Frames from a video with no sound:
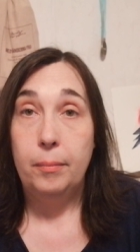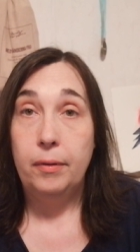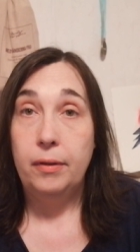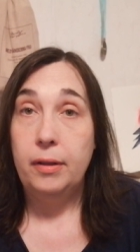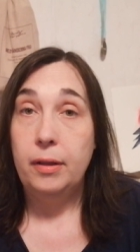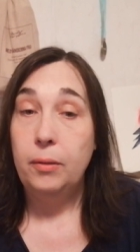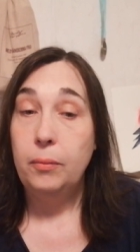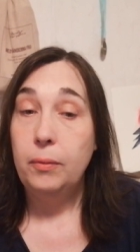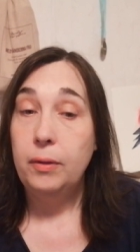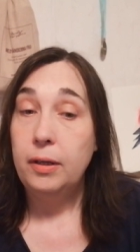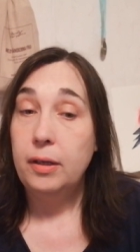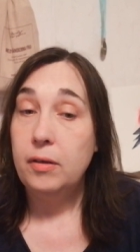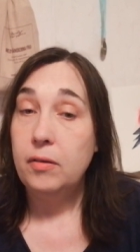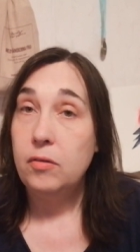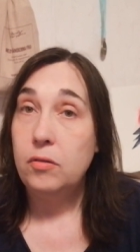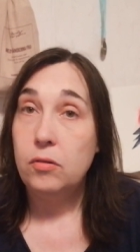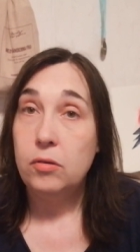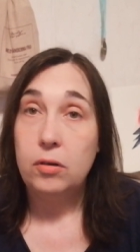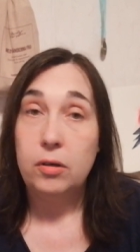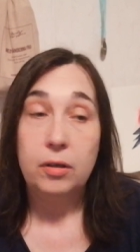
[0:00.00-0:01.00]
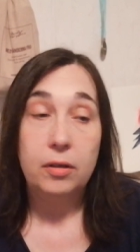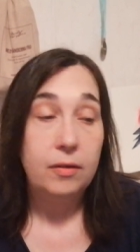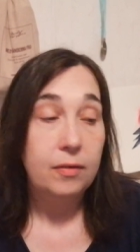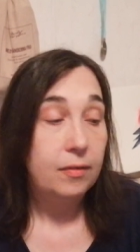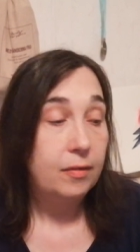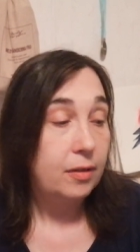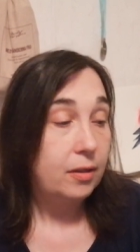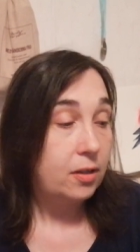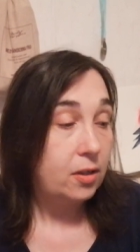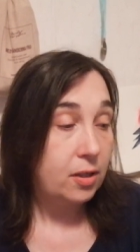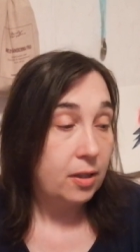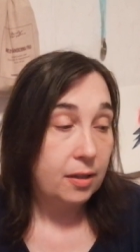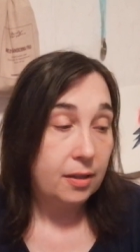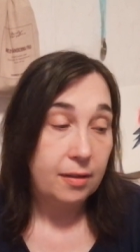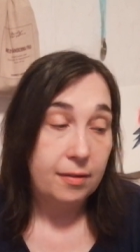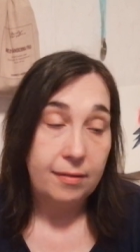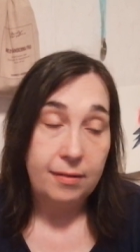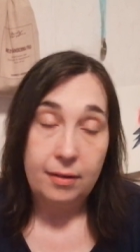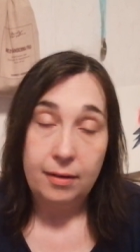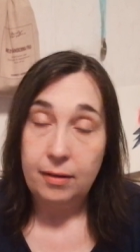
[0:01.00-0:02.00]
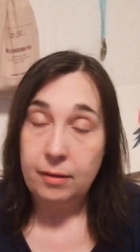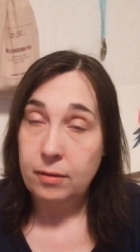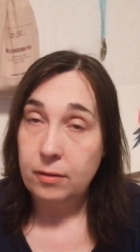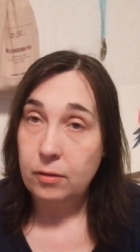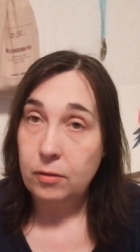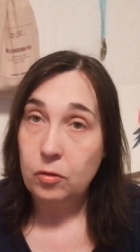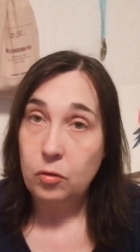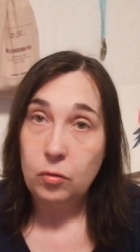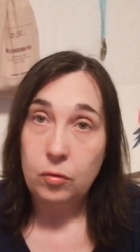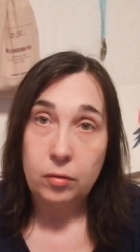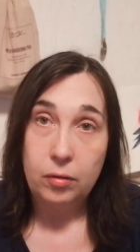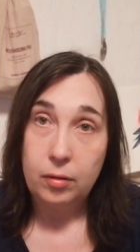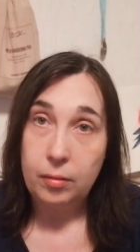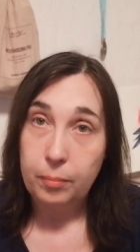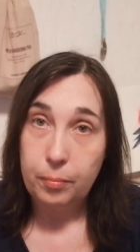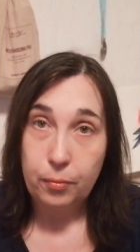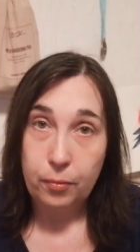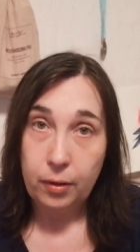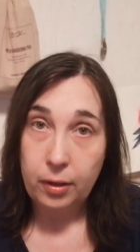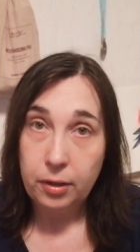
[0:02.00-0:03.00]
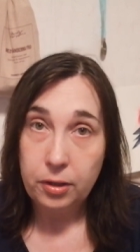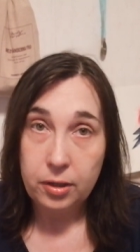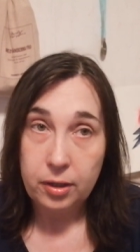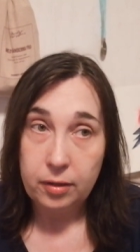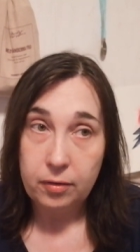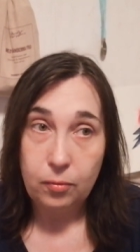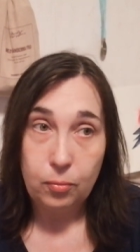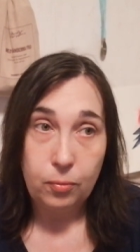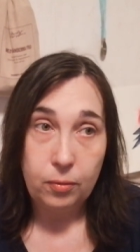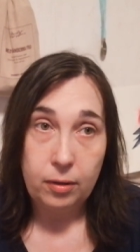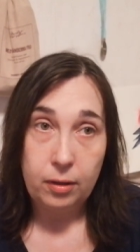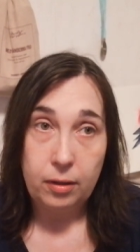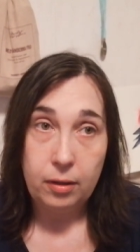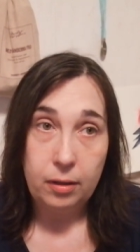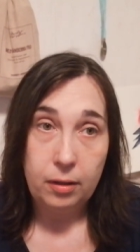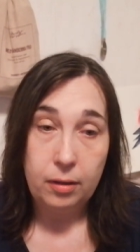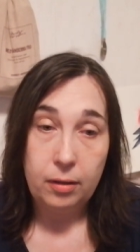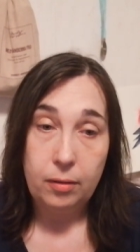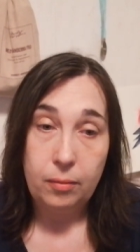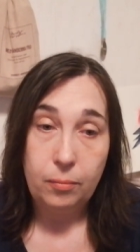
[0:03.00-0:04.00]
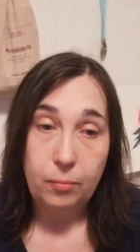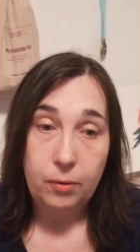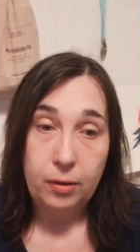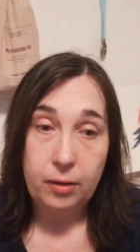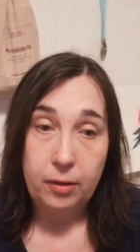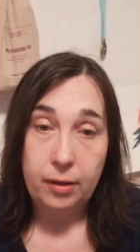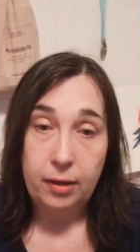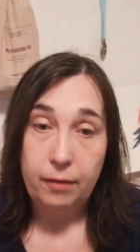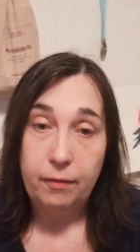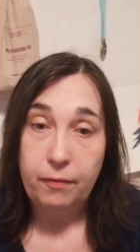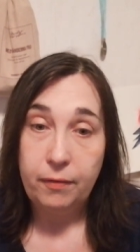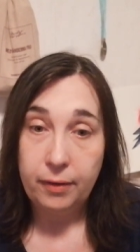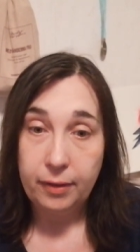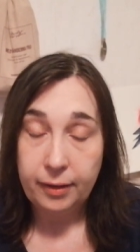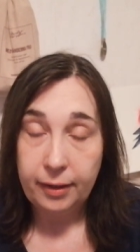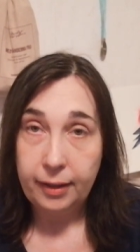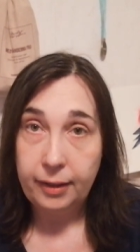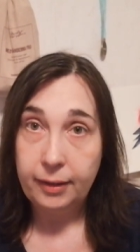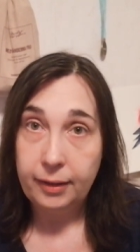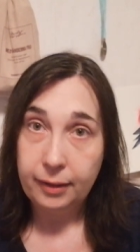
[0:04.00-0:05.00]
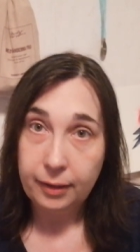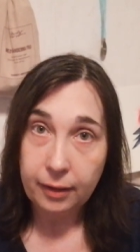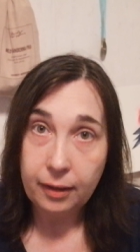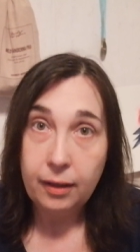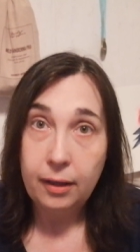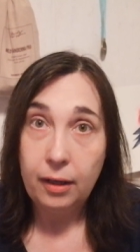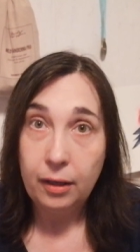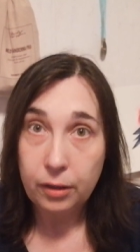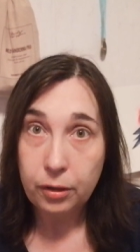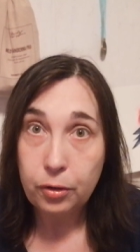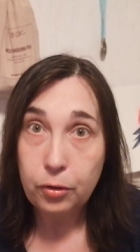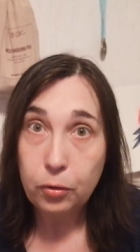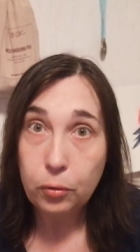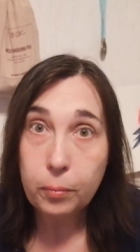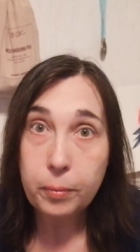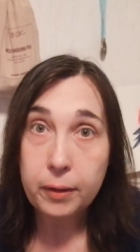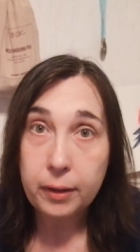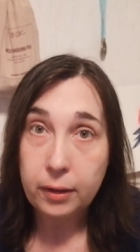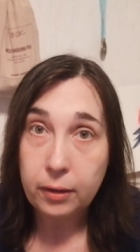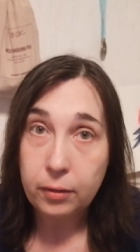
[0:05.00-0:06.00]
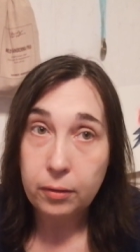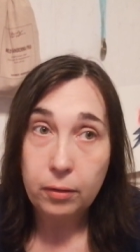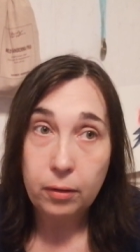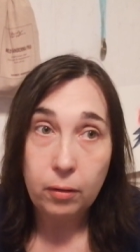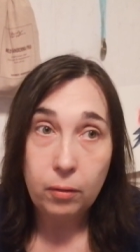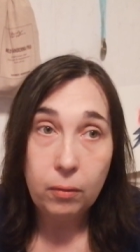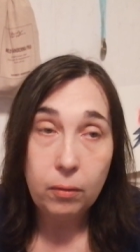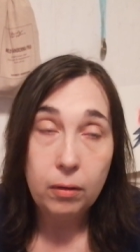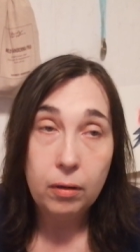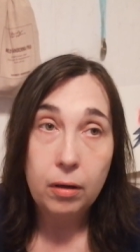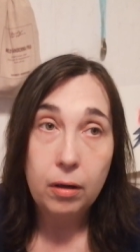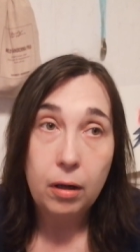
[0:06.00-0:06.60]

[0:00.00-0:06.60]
But then when I start stitching these other projects where I feel like a newbie, you know,